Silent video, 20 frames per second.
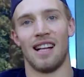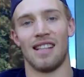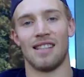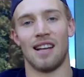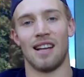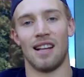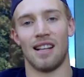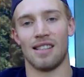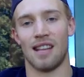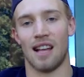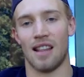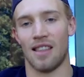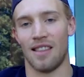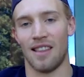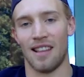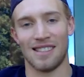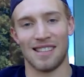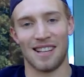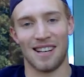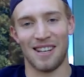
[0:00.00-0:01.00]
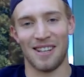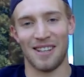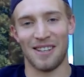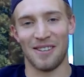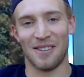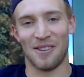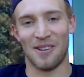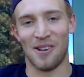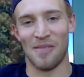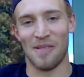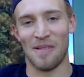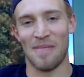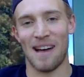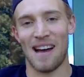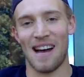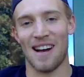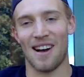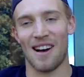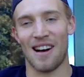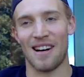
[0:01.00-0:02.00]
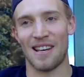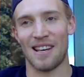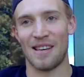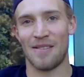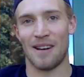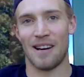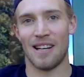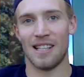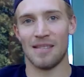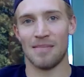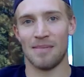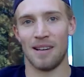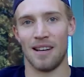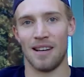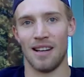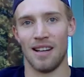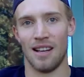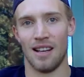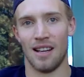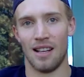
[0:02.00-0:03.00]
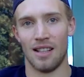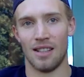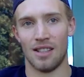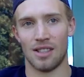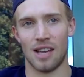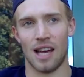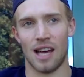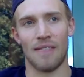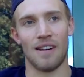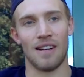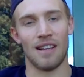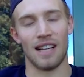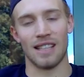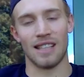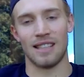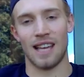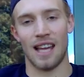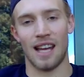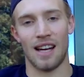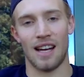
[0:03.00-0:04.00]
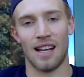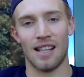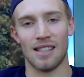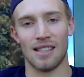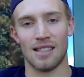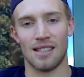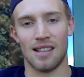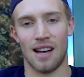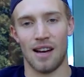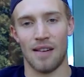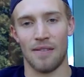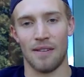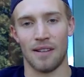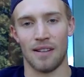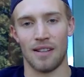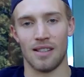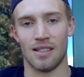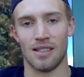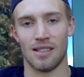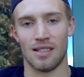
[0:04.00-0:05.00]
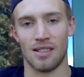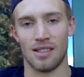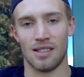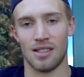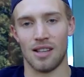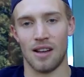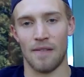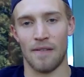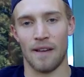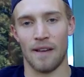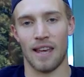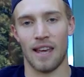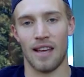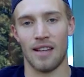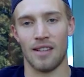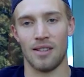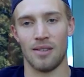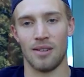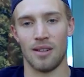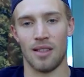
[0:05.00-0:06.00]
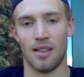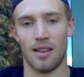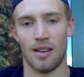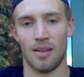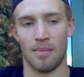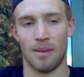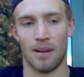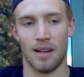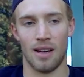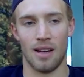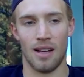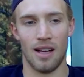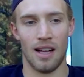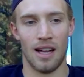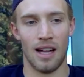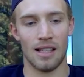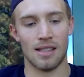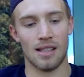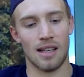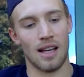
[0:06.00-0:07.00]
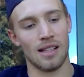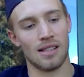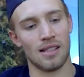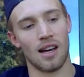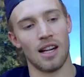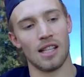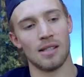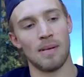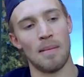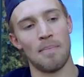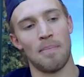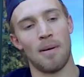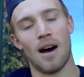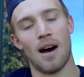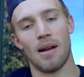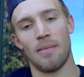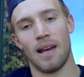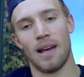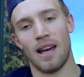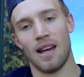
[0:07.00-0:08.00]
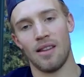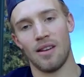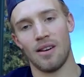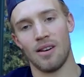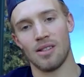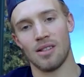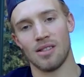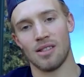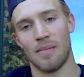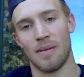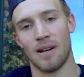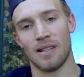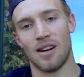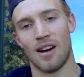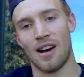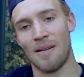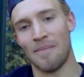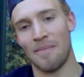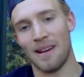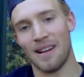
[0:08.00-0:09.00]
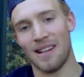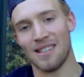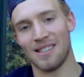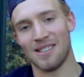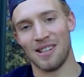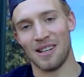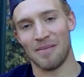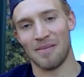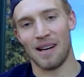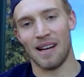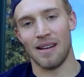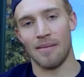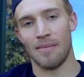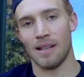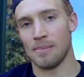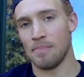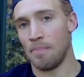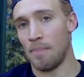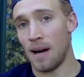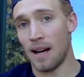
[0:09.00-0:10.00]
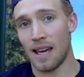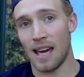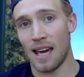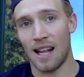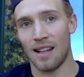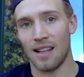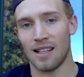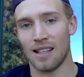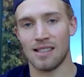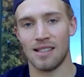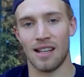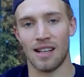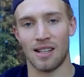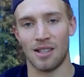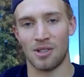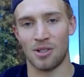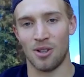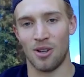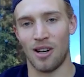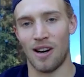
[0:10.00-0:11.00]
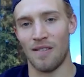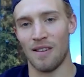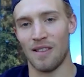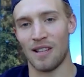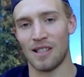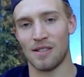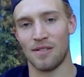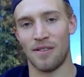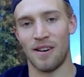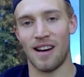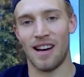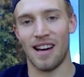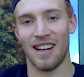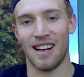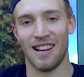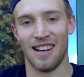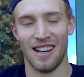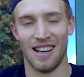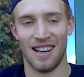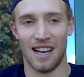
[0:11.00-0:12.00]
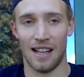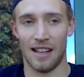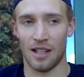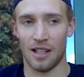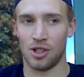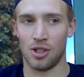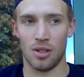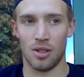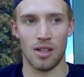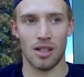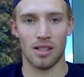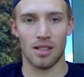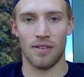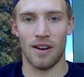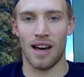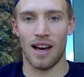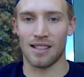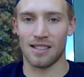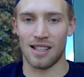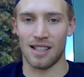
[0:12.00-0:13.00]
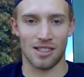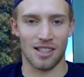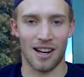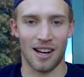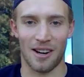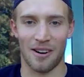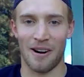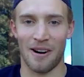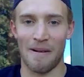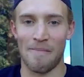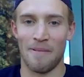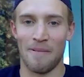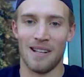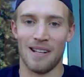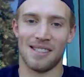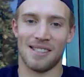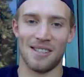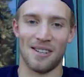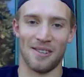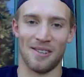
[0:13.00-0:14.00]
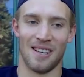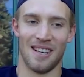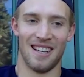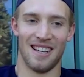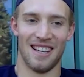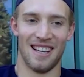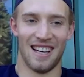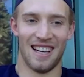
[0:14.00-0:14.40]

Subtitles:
it's nothing that's gonna hold me back hockey-wise, but just kind of on like day-to-day stuff. Like, there's stuff I can't do with it, but it's good. It's my bottom hand though, so it's not my top hand. So like my puck handling, stick control, and everything's fine, and like shooting's fine because I just got to grip it. So